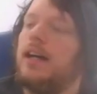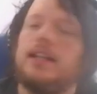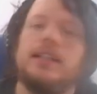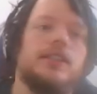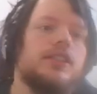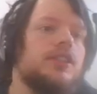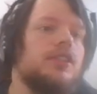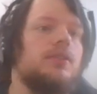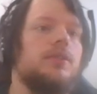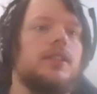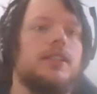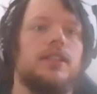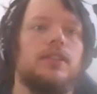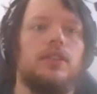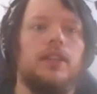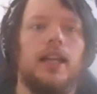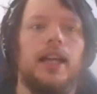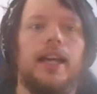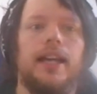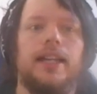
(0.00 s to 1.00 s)
2 is
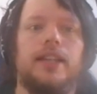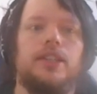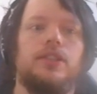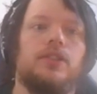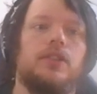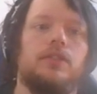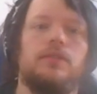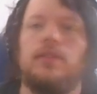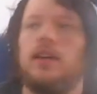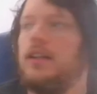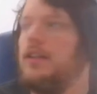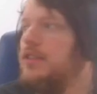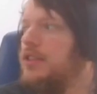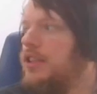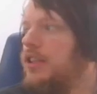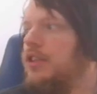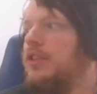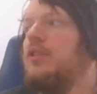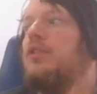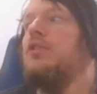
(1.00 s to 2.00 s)
okay. You can run
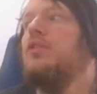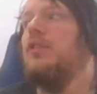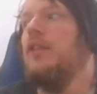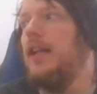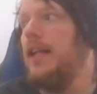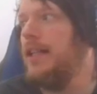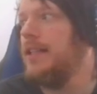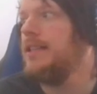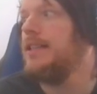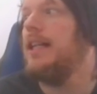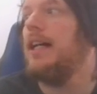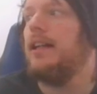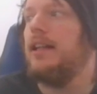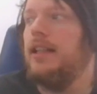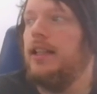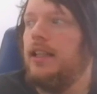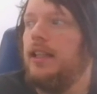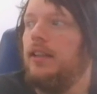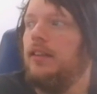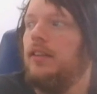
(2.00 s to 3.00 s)
2. It's not
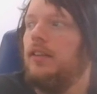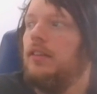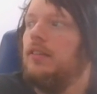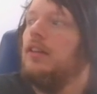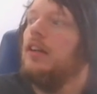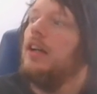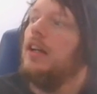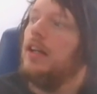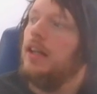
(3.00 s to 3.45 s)
going to kill you.